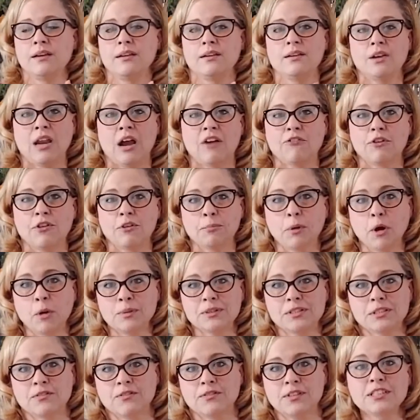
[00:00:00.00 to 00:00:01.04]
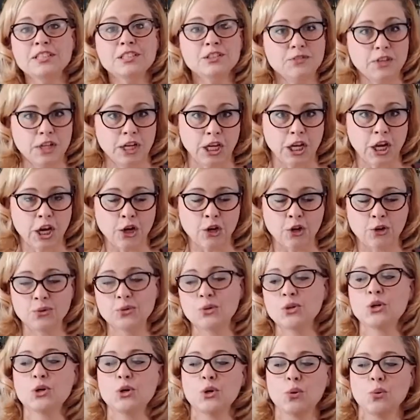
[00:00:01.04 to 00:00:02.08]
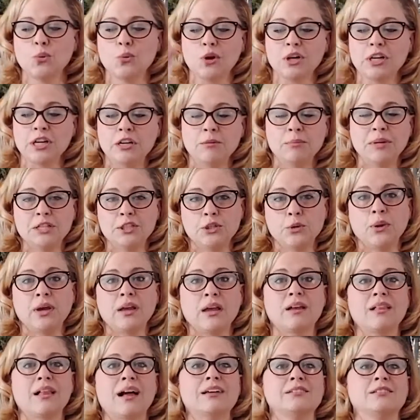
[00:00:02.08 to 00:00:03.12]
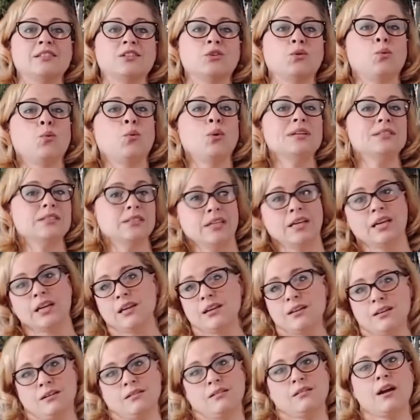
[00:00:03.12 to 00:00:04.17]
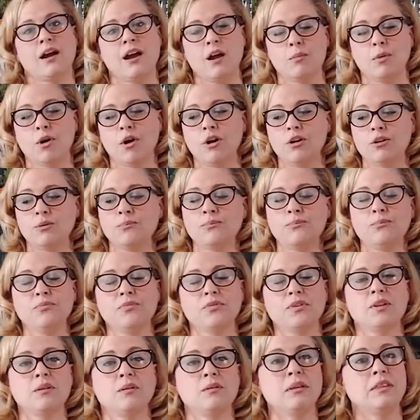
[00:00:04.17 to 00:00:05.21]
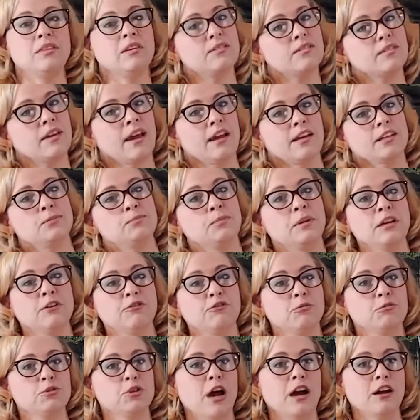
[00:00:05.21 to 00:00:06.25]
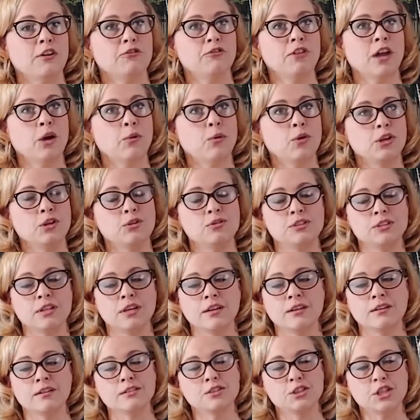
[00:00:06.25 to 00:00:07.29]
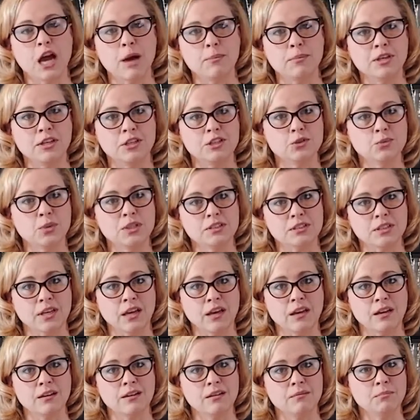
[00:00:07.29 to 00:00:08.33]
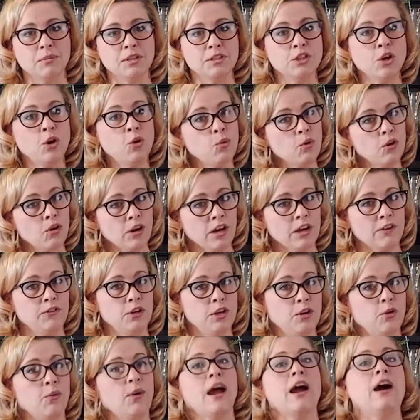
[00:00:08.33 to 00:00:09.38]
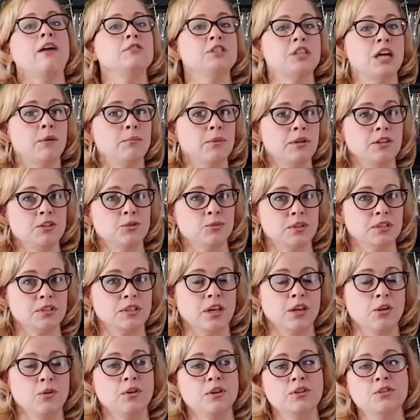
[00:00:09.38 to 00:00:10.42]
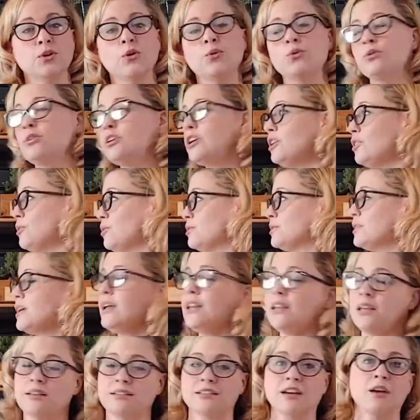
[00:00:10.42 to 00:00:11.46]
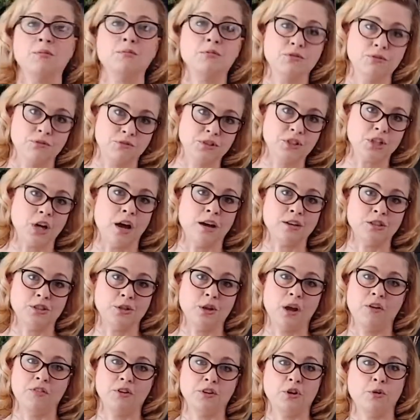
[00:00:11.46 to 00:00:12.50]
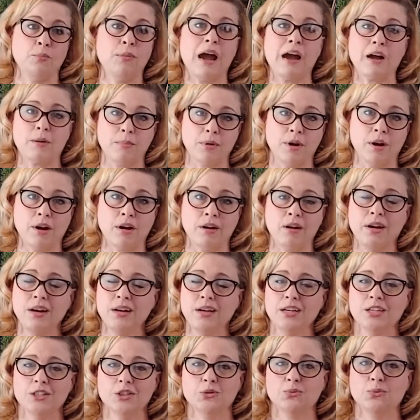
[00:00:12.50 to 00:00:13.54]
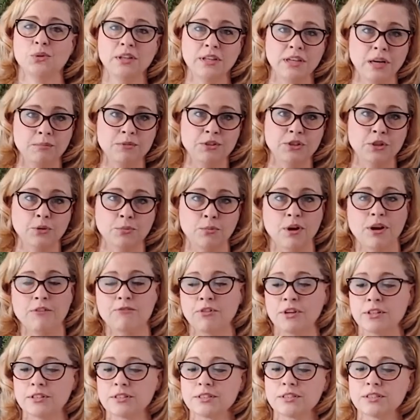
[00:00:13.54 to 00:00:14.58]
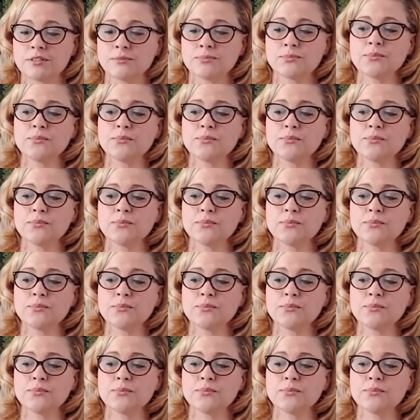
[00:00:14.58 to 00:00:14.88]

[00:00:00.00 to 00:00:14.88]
Now for the purpose of this video, we're going to be doing a classic whiskey highball. In this case, being from Dragonfly, we're using Japanese whiskey. But don't worry if you don't have Japanese whiskey, you can totally use any type of scotch you have in your back bar. This is really up to your preference.